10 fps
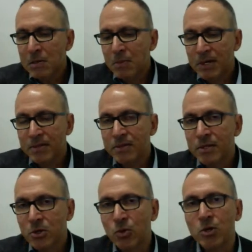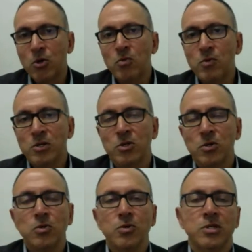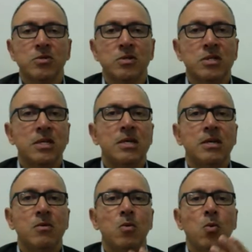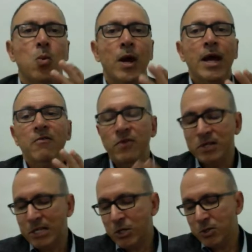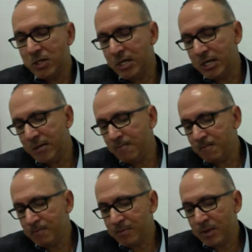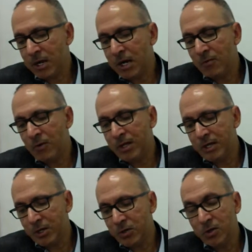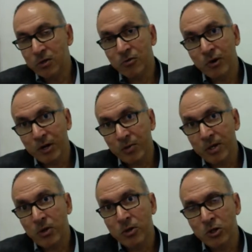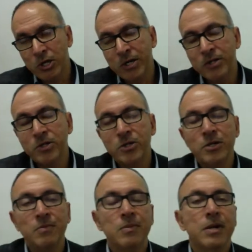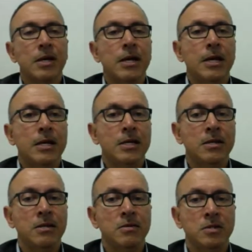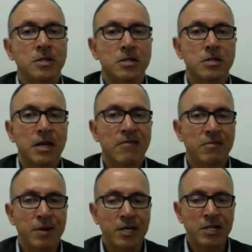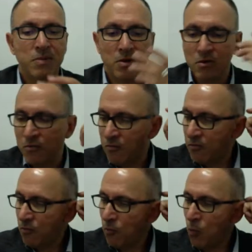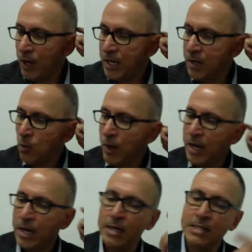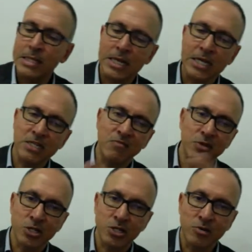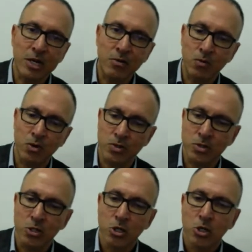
But the quick homework to do is to see where, firstly, you studied, whether are you in the graduate or the general stream, and just have a benchmark of when and where the last invitation round was,